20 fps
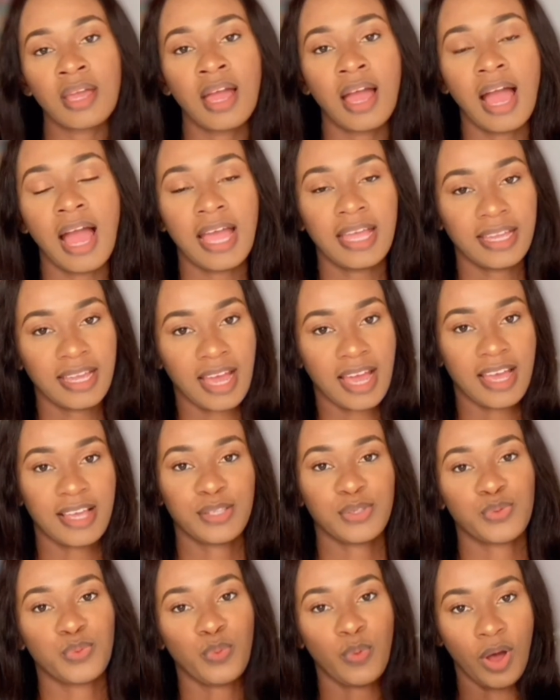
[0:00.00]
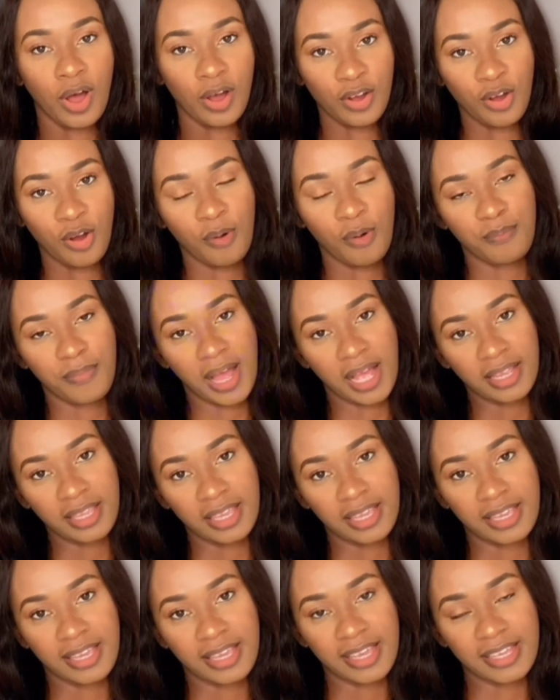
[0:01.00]
the like button. Come on
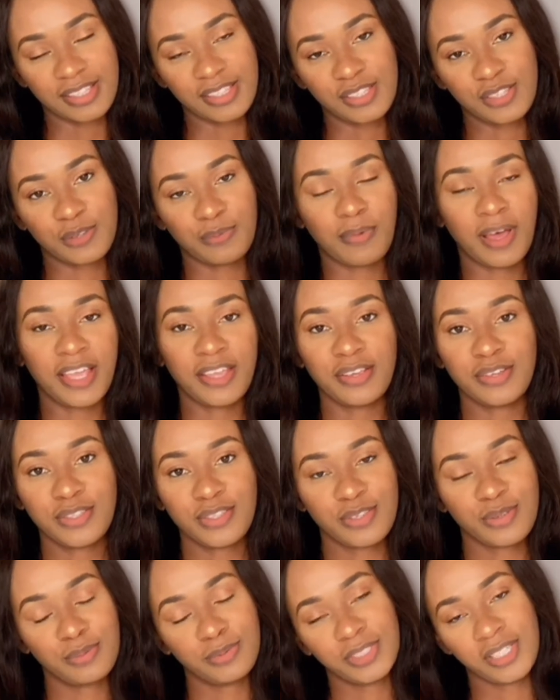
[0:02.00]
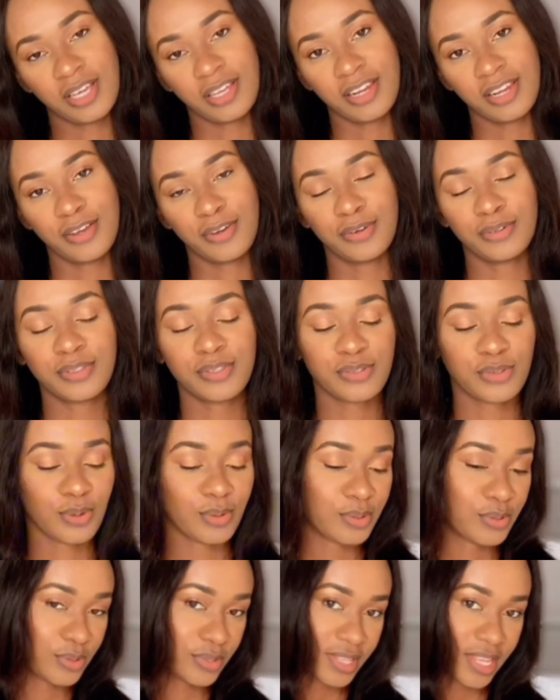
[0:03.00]
guys, please, it really helps.
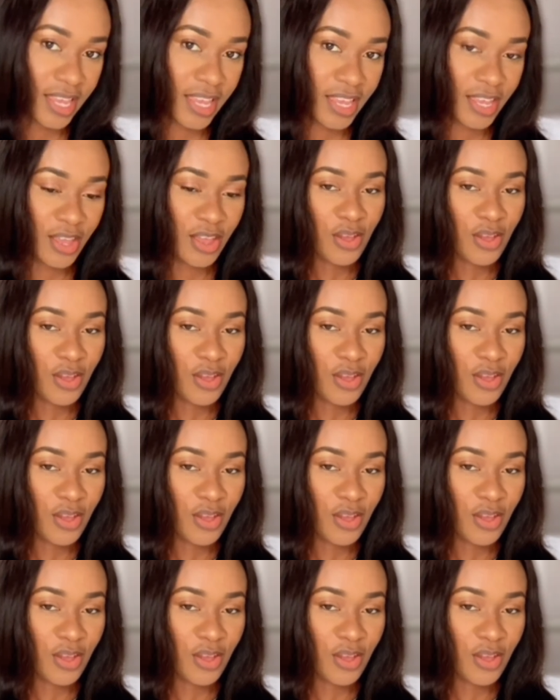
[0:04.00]
Now